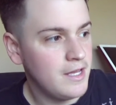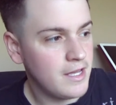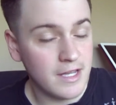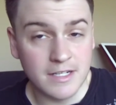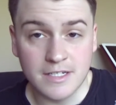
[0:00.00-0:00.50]

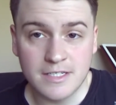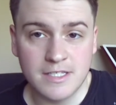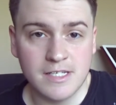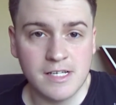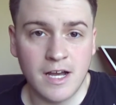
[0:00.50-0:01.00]
and
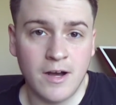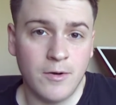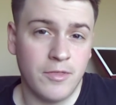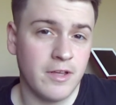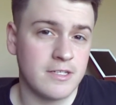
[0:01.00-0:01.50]
see
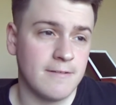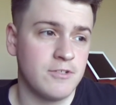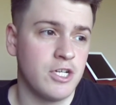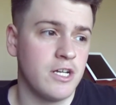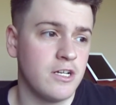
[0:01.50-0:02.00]
how things have
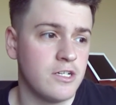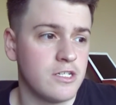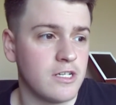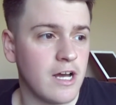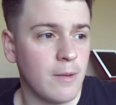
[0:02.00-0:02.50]

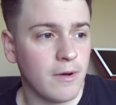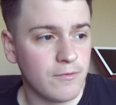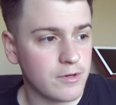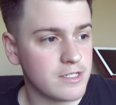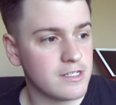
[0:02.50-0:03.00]
changed and how my
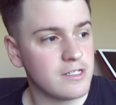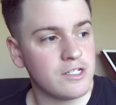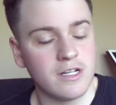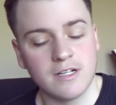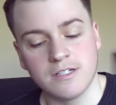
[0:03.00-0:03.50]
voice has
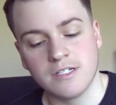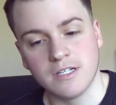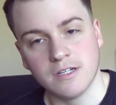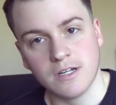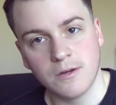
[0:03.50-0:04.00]
changed
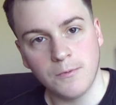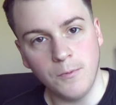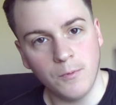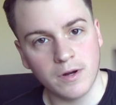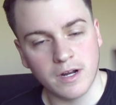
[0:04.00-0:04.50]
and
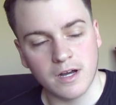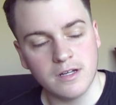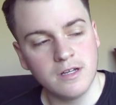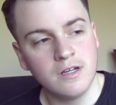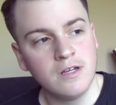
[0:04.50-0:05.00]
whatnot.
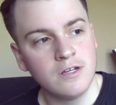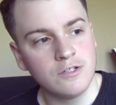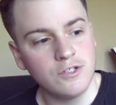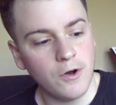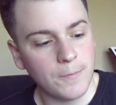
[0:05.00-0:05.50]

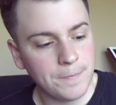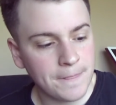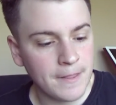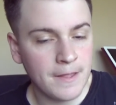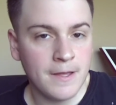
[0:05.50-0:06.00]
So,
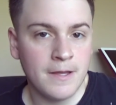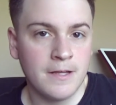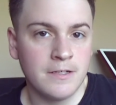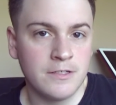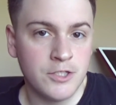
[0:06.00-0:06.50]

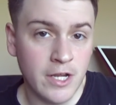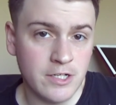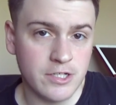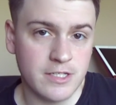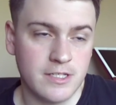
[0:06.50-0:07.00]

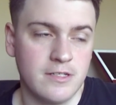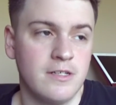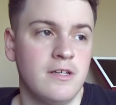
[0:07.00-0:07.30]
changes.